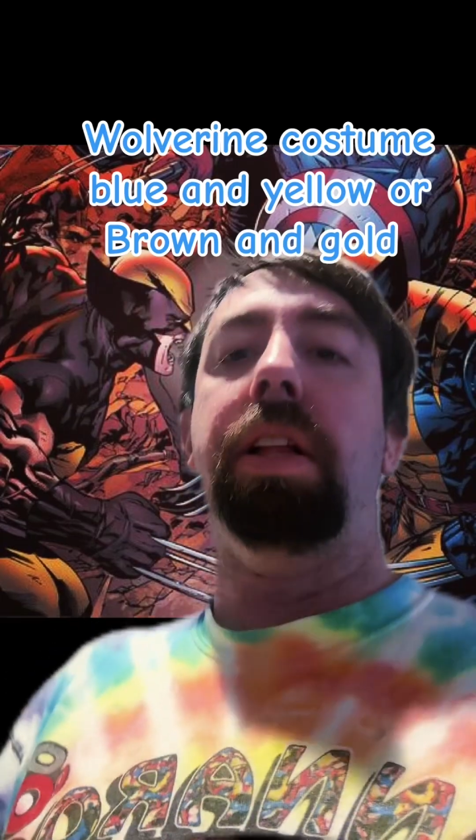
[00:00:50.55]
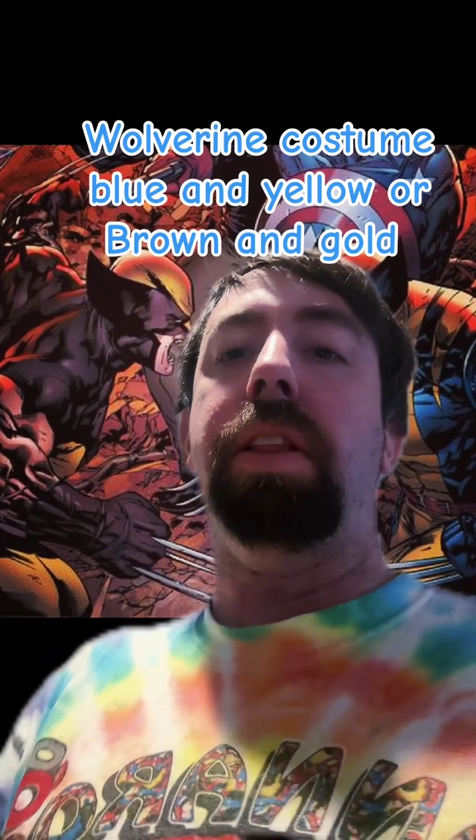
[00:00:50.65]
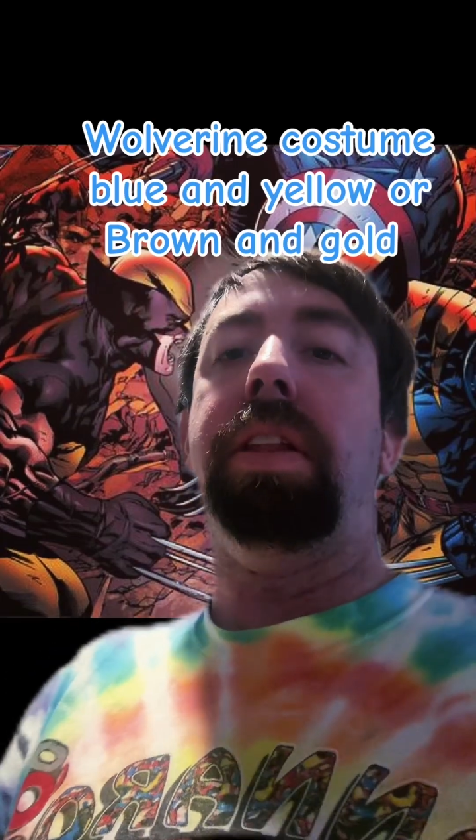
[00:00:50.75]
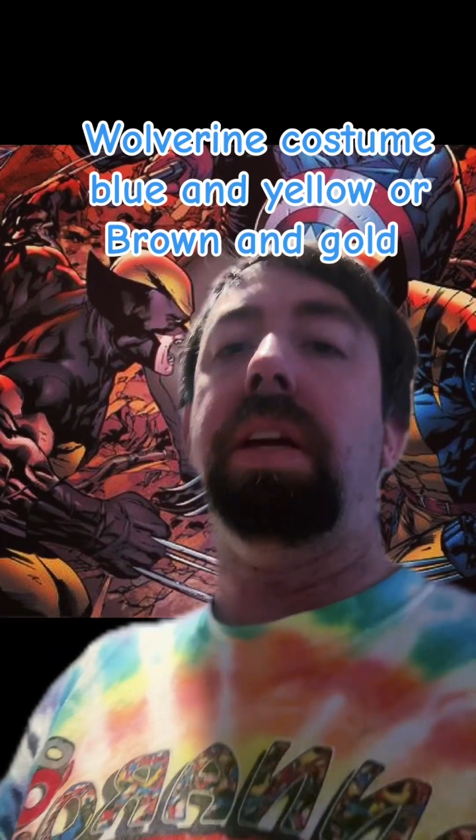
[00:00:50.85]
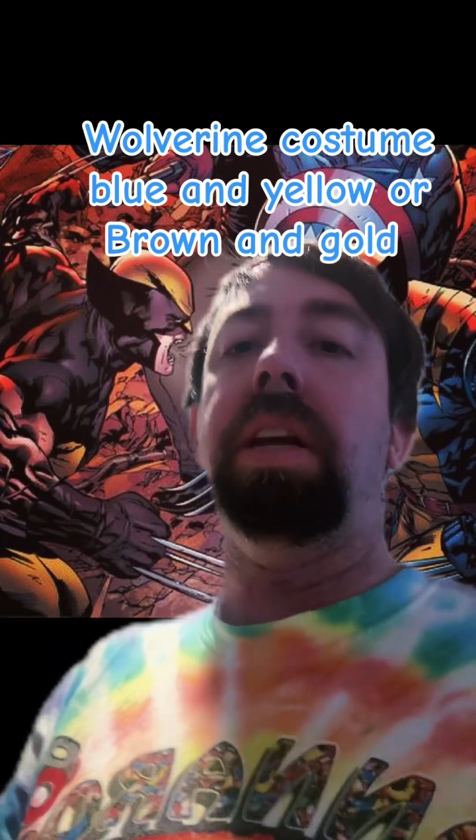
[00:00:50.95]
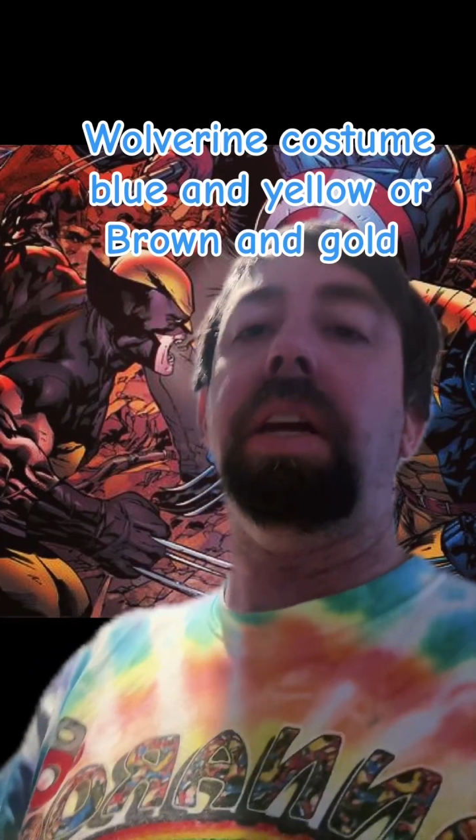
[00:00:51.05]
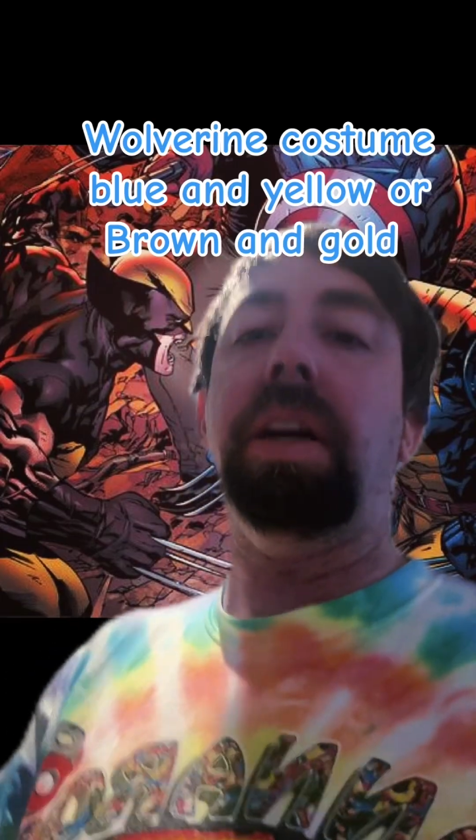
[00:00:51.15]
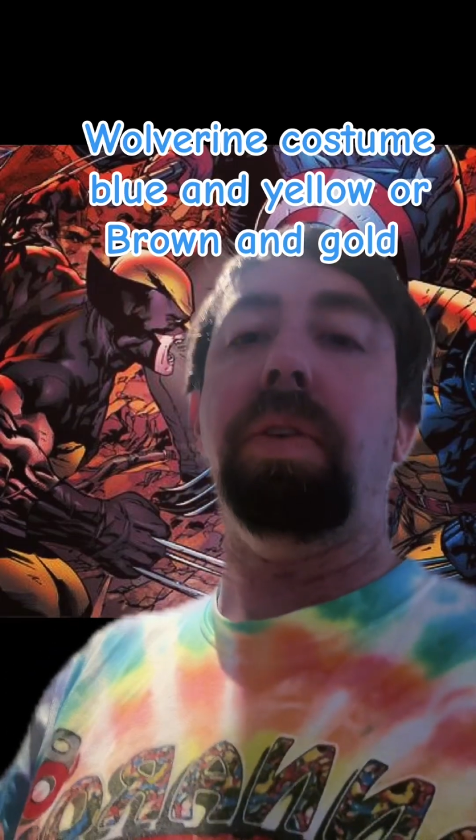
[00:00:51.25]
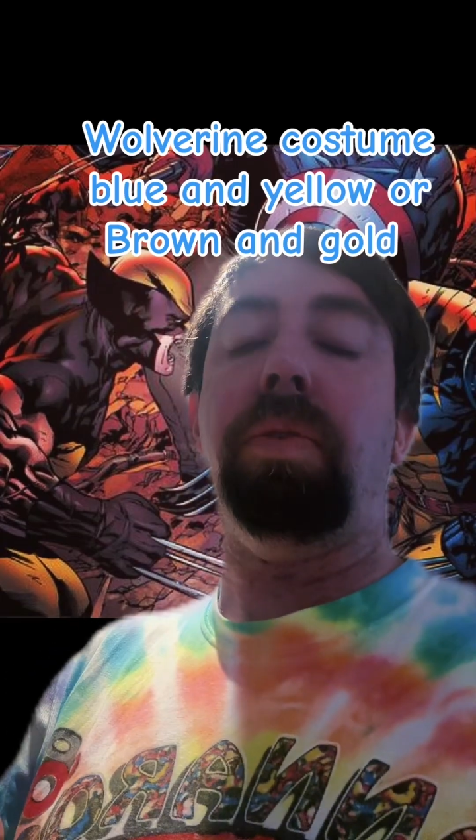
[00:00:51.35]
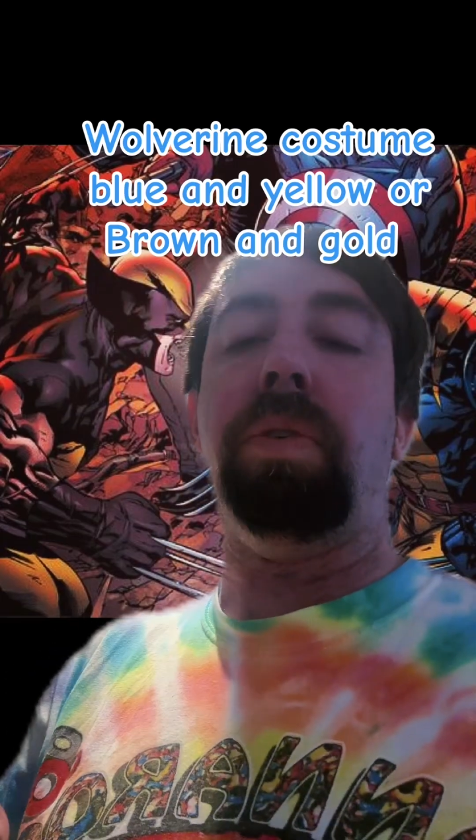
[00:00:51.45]
the
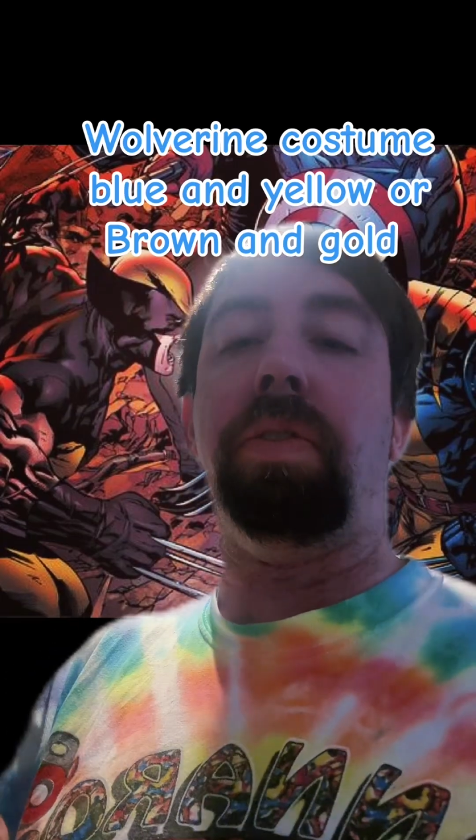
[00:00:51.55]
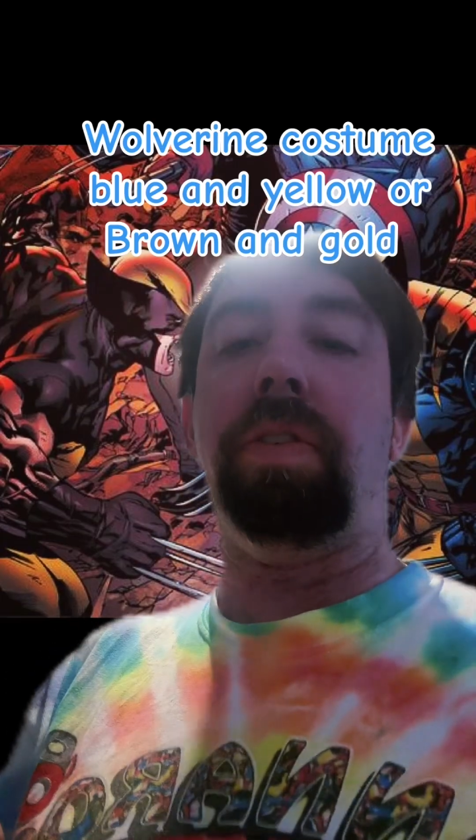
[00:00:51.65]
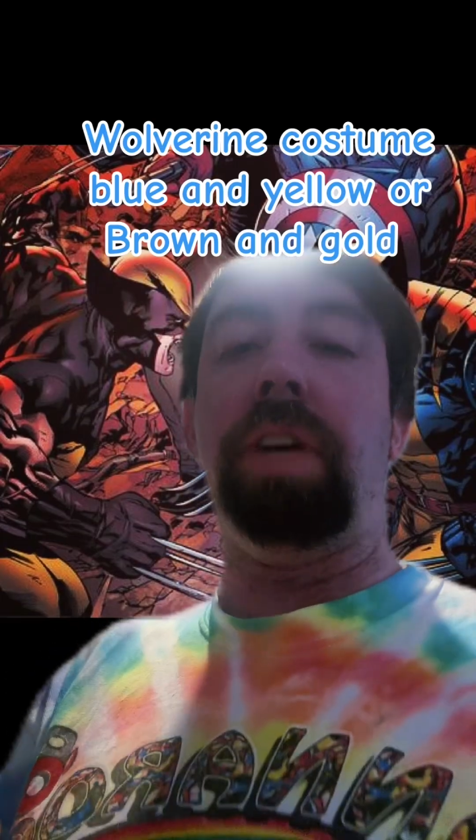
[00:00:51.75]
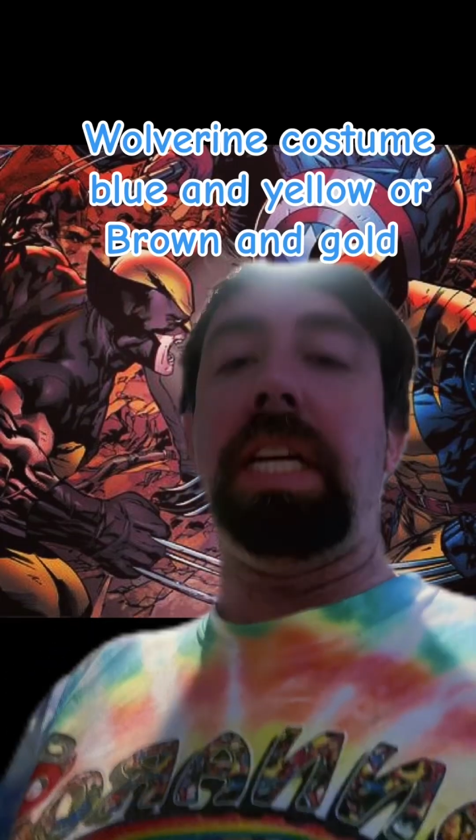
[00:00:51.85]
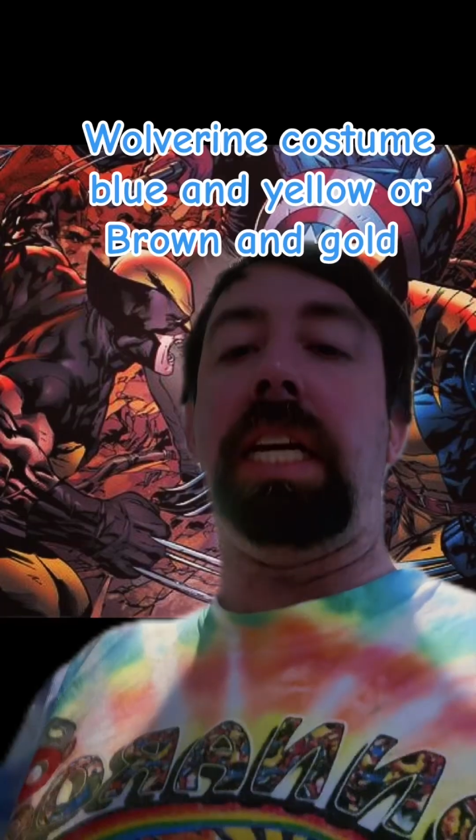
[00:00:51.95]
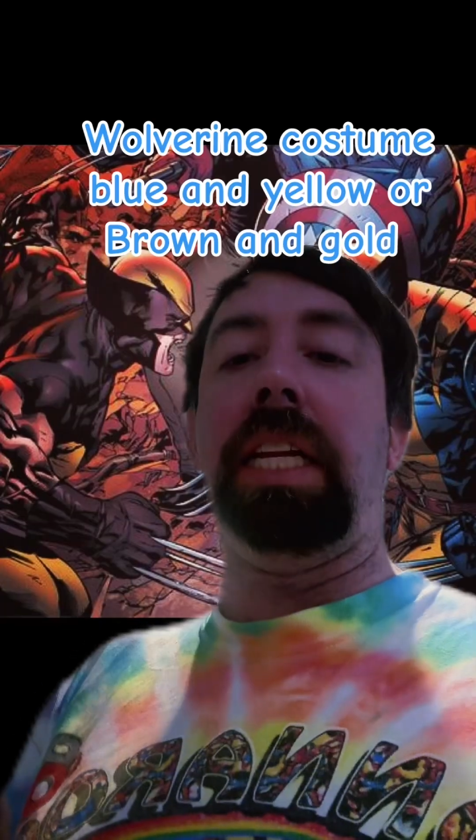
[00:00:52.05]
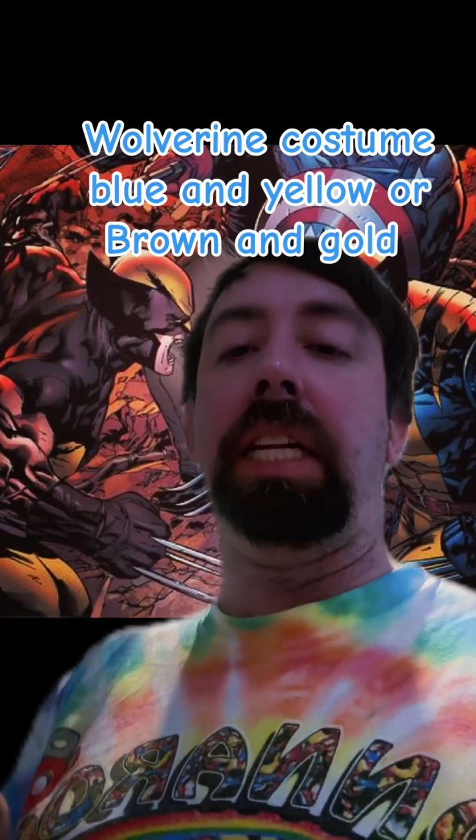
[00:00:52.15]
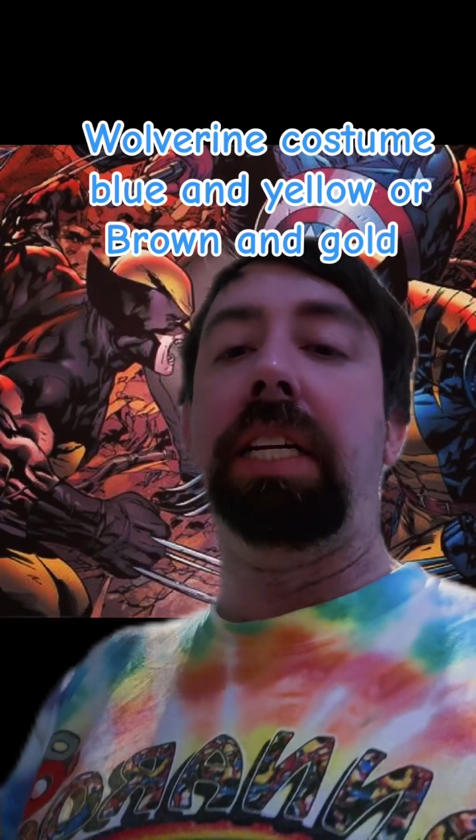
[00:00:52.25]
Wolverine